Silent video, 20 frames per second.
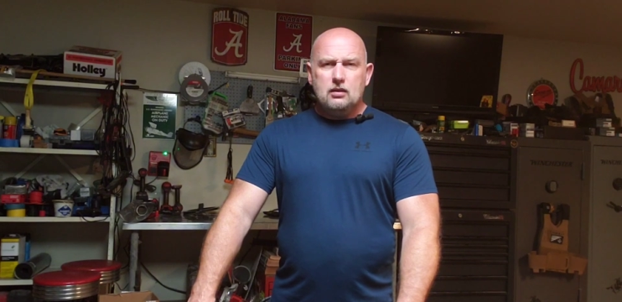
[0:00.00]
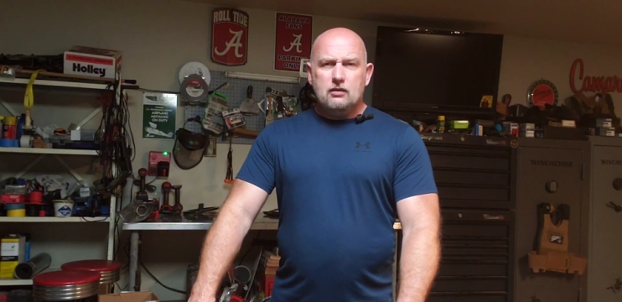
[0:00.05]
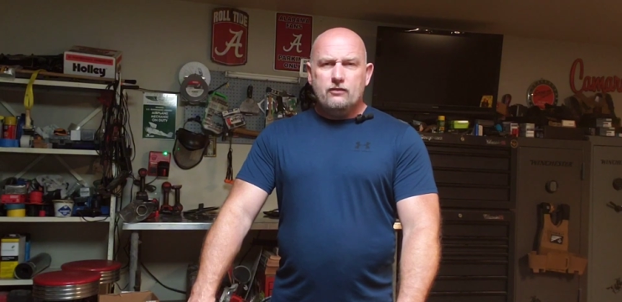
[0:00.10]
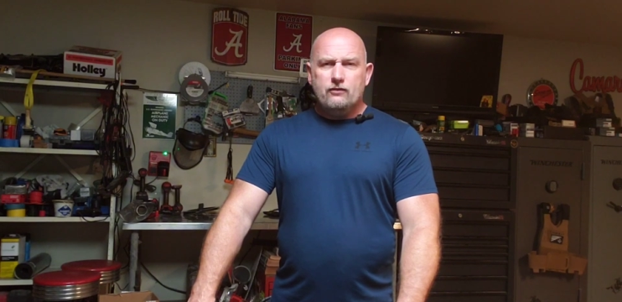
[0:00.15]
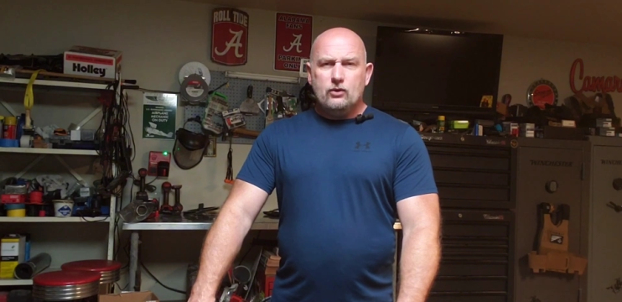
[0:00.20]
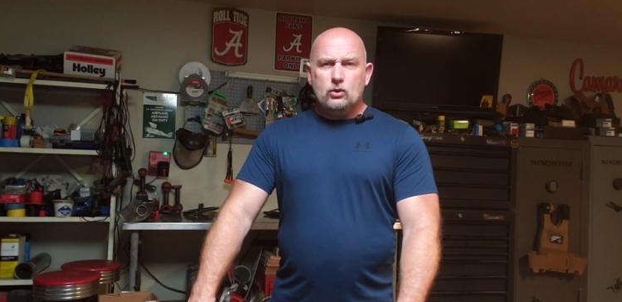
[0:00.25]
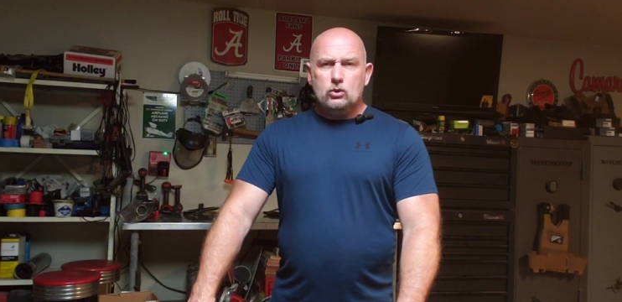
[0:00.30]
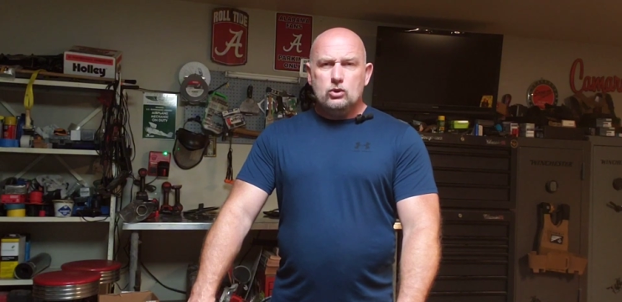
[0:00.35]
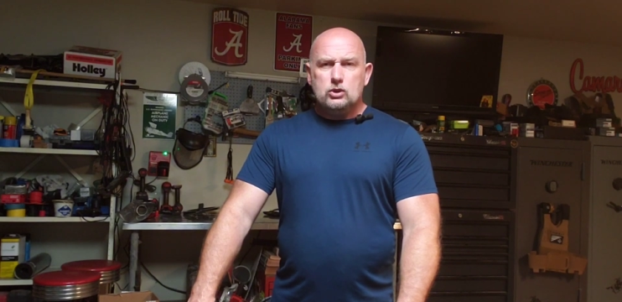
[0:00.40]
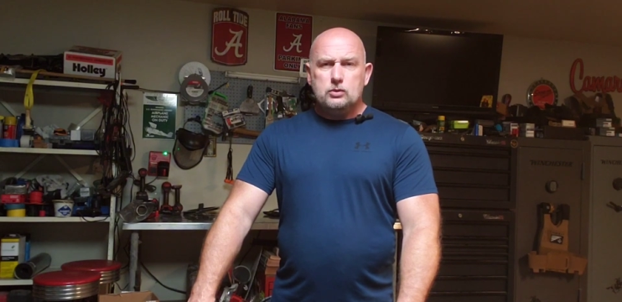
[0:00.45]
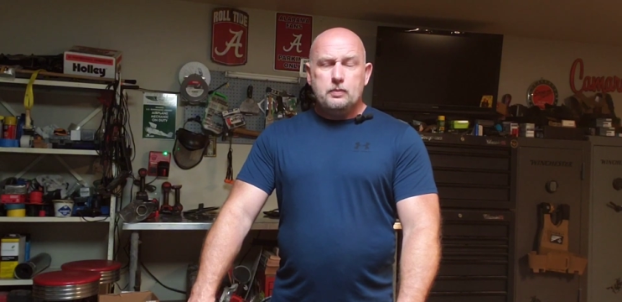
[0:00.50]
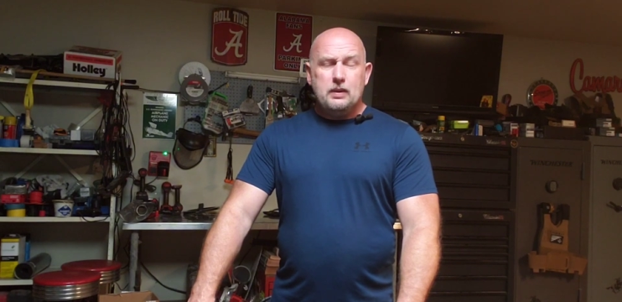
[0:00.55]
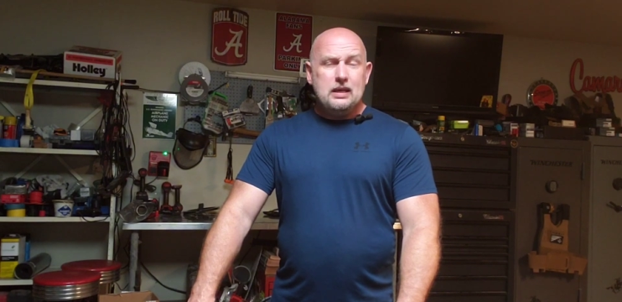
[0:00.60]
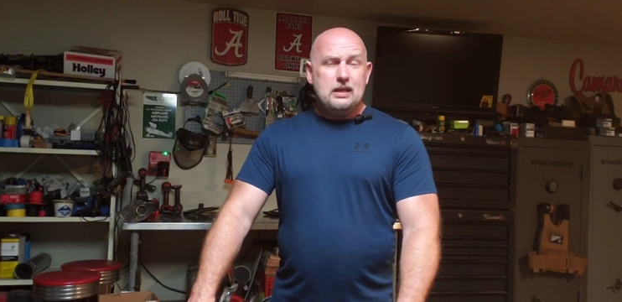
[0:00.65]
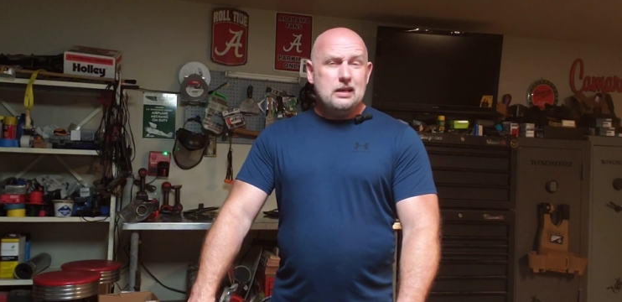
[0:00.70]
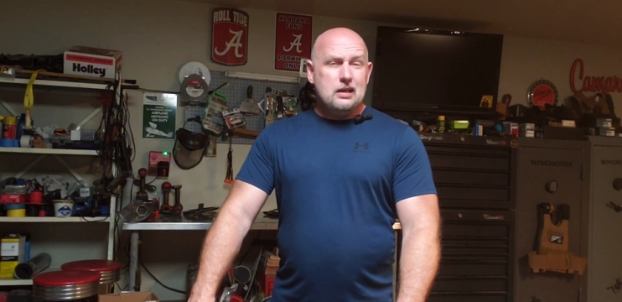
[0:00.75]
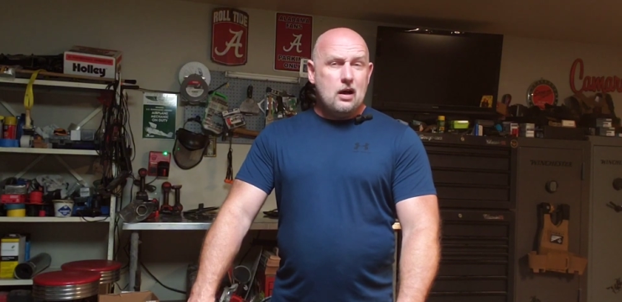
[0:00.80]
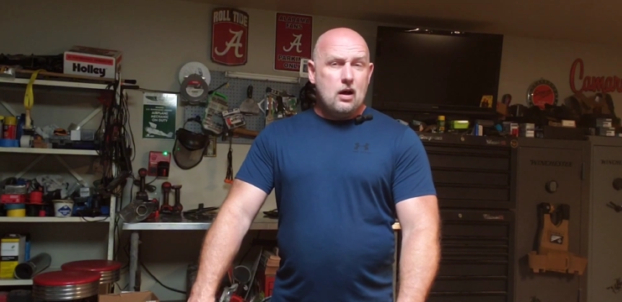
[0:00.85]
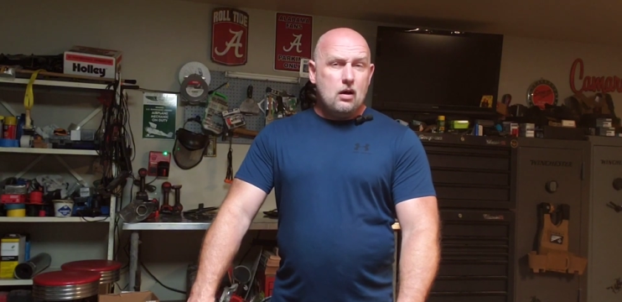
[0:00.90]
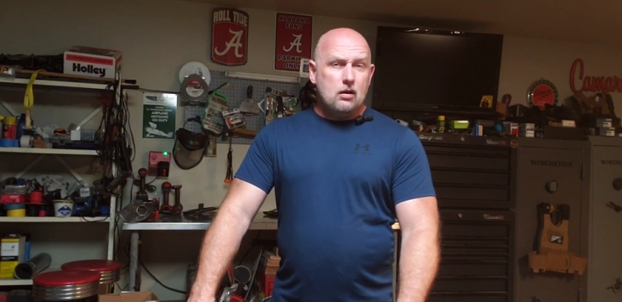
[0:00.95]
of full
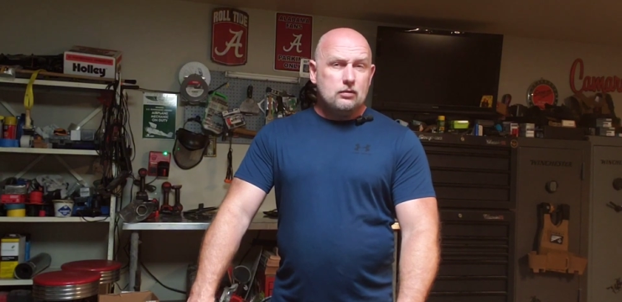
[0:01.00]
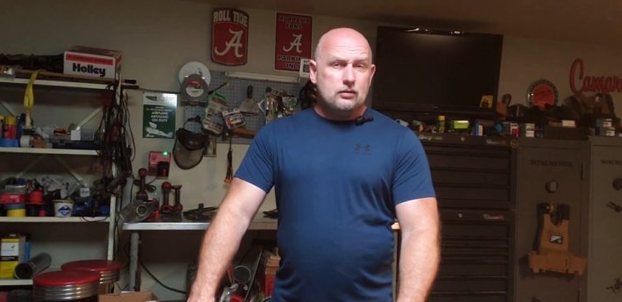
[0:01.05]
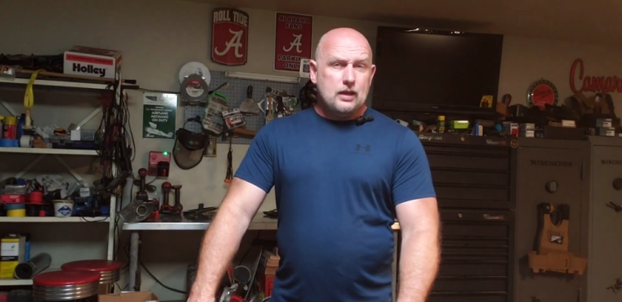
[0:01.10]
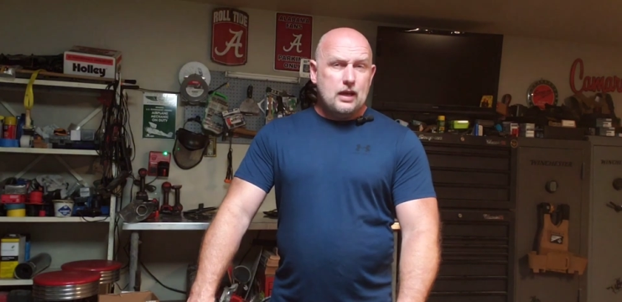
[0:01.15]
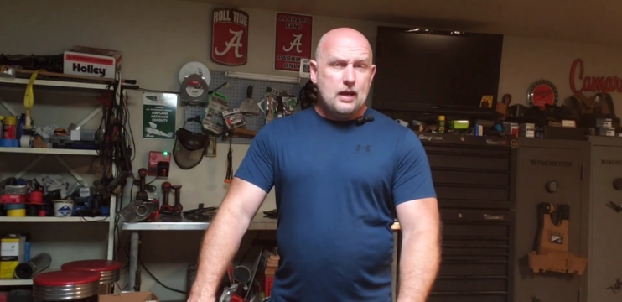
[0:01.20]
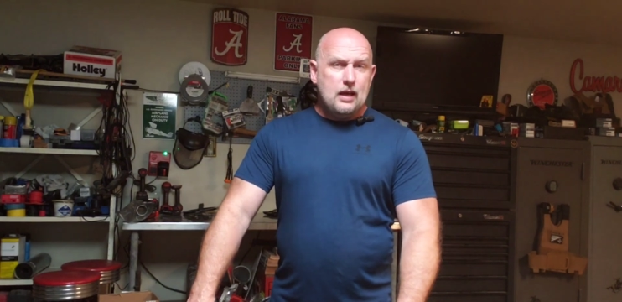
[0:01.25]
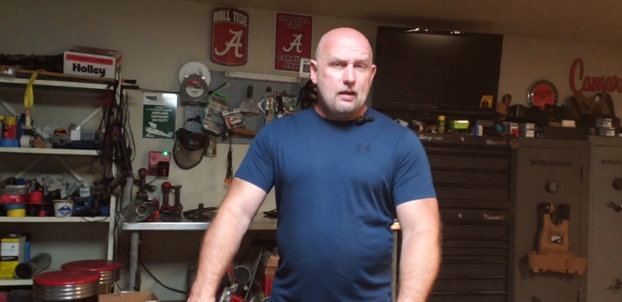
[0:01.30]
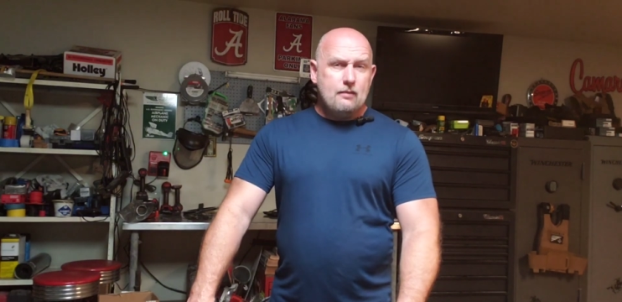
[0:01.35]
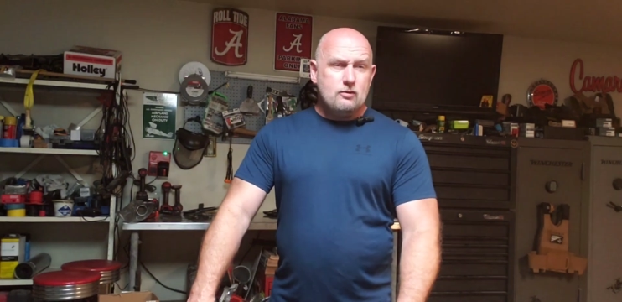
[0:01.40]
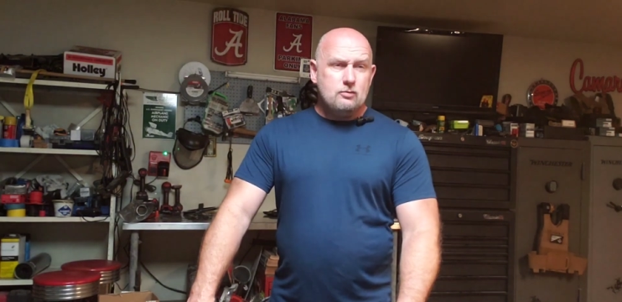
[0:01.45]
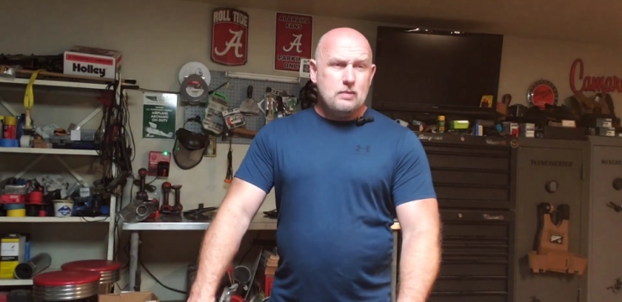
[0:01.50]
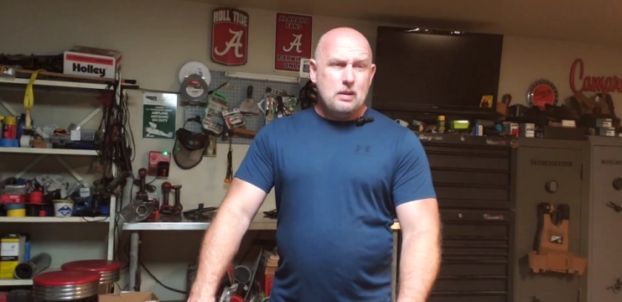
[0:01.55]
speed at all times.